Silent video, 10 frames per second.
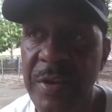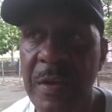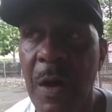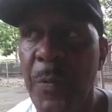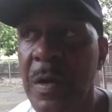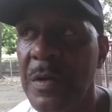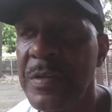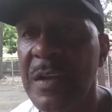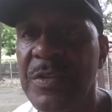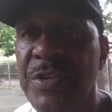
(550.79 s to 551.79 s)
say, yo, we're gonna
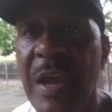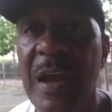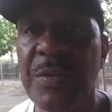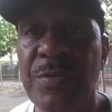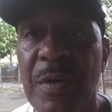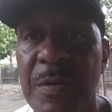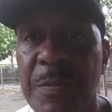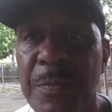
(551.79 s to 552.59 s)
take a chance on him.